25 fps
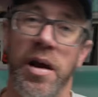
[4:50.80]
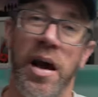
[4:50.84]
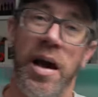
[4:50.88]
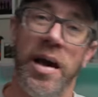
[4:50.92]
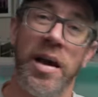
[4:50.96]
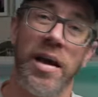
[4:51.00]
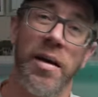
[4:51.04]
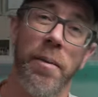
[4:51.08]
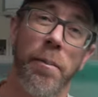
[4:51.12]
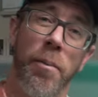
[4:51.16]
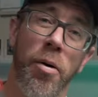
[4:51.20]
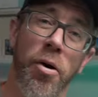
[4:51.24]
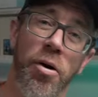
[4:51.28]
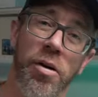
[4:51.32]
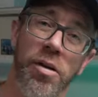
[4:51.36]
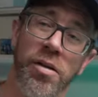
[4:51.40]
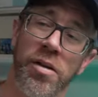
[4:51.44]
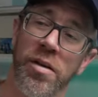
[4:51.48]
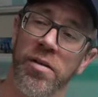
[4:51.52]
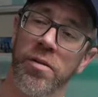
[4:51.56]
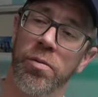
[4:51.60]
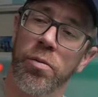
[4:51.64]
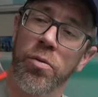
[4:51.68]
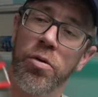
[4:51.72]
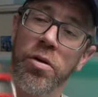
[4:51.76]
a pot of
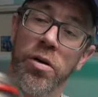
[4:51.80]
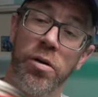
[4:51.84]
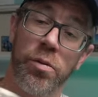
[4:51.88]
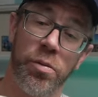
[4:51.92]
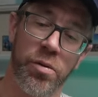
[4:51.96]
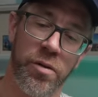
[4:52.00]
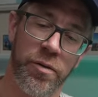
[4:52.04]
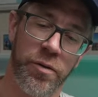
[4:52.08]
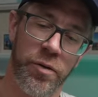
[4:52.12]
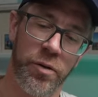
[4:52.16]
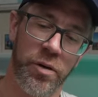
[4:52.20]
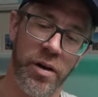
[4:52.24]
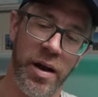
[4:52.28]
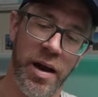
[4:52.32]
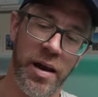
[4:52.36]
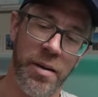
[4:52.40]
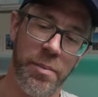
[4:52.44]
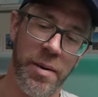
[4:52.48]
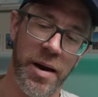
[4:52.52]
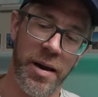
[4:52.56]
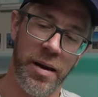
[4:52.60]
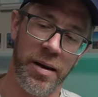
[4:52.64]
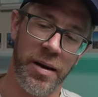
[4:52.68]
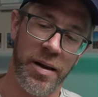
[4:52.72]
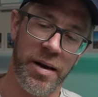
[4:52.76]
this water. It was full, I had
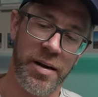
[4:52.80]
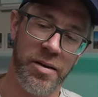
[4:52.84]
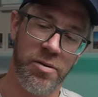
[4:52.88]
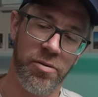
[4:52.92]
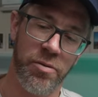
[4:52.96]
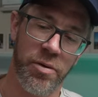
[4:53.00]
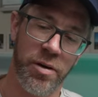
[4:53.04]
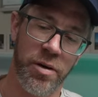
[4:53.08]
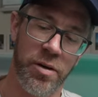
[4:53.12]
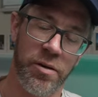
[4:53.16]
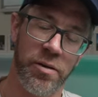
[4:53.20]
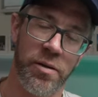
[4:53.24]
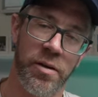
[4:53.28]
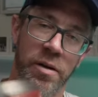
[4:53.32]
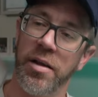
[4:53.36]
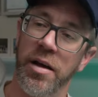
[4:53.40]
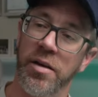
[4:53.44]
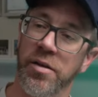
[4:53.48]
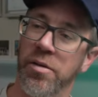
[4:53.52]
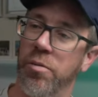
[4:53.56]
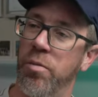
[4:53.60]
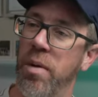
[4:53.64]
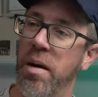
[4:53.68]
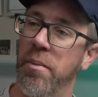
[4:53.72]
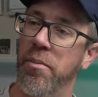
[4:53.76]
about a litre in it.
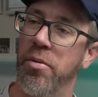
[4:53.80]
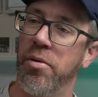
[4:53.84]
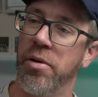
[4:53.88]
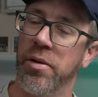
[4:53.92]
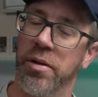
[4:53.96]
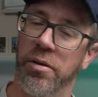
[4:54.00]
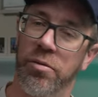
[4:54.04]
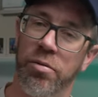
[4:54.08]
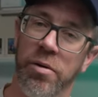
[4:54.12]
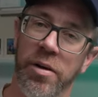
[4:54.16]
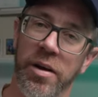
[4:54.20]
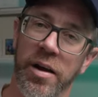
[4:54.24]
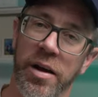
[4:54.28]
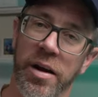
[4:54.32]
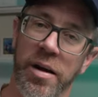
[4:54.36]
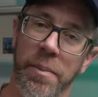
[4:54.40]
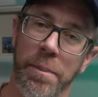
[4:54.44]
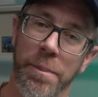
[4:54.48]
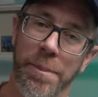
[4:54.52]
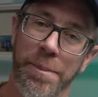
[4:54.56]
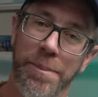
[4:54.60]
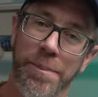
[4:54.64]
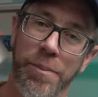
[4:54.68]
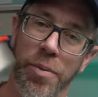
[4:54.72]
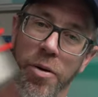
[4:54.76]
That's a 1.3 litre
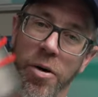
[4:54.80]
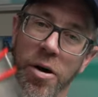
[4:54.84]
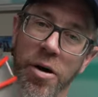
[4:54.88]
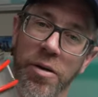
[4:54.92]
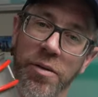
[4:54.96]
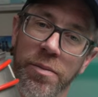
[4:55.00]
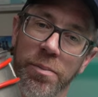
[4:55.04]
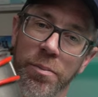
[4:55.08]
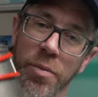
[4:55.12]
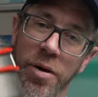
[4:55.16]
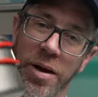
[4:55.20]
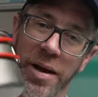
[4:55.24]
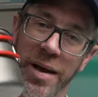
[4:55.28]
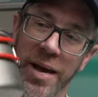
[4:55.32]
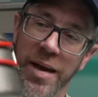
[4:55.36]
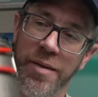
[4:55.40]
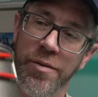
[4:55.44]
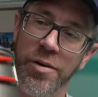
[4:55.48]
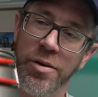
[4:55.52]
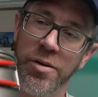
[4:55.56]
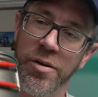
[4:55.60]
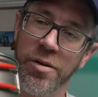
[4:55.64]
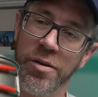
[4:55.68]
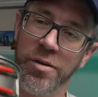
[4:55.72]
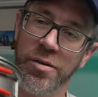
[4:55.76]
pot by
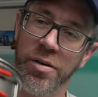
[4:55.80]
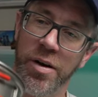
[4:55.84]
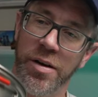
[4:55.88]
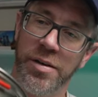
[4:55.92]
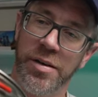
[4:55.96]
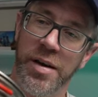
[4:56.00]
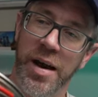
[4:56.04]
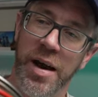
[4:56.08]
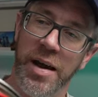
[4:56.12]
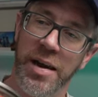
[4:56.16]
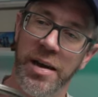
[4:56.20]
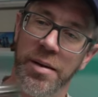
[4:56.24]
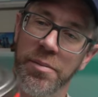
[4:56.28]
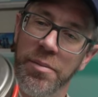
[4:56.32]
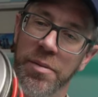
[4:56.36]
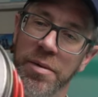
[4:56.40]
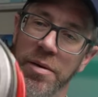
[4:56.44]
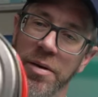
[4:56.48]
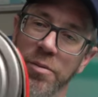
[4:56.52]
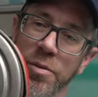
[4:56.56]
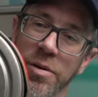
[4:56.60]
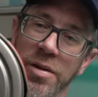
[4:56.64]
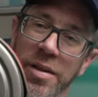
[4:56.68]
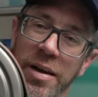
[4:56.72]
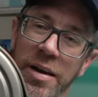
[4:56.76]
Evernew titanium
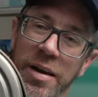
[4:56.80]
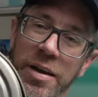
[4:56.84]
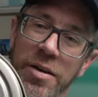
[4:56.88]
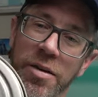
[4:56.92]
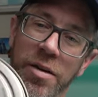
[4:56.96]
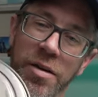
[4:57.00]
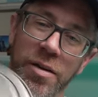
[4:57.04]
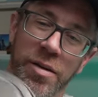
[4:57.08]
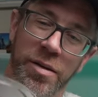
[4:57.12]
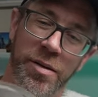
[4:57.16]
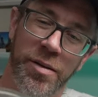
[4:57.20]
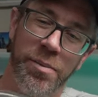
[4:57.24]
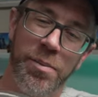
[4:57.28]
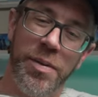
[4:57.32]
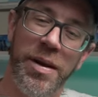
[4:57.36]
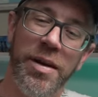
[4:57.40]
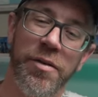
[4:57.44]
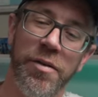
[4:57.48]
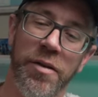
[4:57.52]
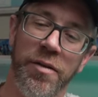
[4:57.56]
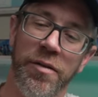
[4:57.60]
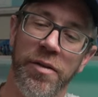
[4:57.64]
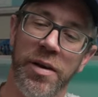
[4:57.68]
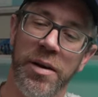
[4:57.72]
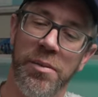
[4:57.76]
with the lid on. Bit of
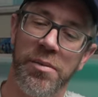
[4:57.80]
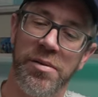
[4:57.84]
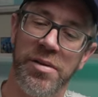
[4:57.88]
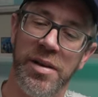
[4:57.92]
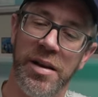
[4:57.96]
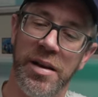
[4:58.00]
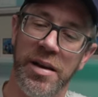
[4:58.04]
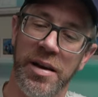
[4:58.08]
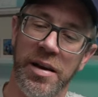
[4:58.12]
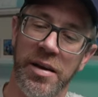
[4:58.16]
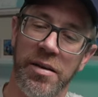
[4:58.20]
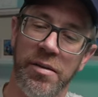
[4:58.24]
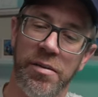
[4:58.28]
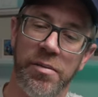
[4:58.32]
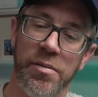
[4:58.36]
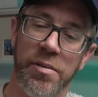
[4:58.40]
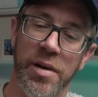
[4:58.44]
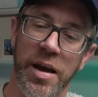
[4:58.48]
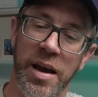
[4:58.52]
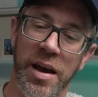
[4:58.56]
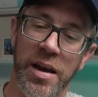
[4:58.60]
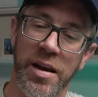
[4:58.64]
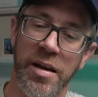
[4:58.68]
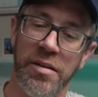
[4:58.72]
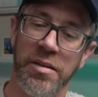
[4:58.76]
a flimsy lid,
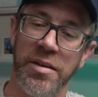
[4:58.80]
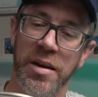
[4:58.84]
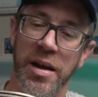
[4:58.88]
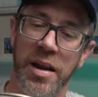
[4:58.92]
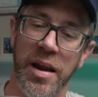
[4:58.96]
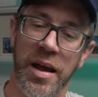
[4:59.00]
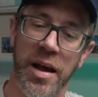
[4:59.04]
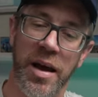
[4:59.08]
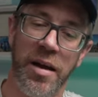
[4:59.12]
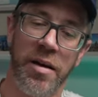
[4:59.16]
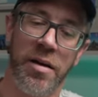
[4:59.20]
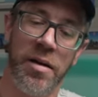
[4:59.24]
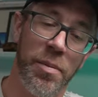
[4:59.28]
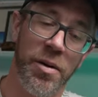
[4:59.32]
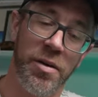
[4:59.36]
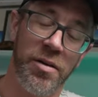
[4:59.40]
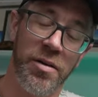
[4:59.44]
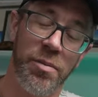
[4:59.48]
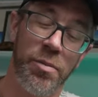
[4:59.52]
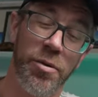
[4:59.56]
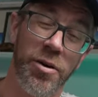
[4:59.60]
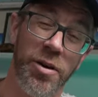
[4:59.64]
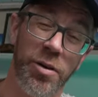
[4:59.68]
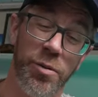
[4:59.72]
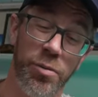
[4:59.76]
air does get out, but
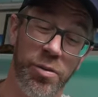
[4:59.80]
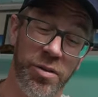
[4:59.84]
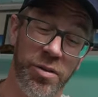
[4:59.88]
to boil it